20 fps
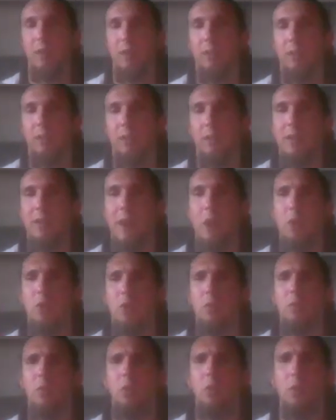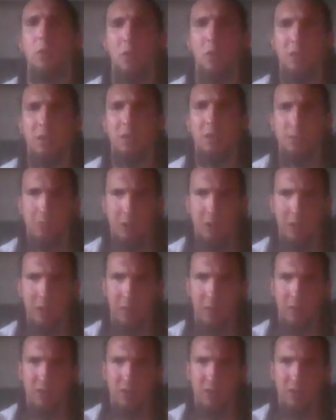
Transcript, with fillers: and now you're you're increasingly getting this